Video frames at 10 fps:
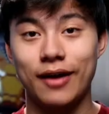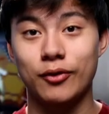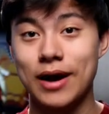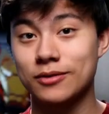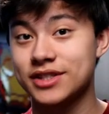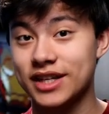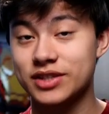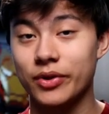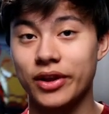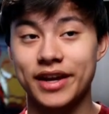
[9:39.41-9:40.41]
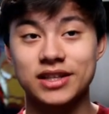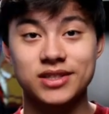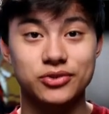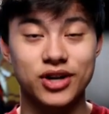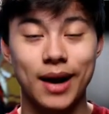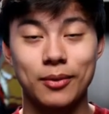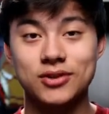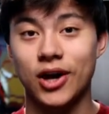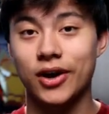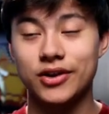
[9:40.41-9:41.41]
I have around 6 million
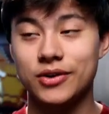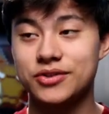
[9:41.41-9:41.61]
subscribers on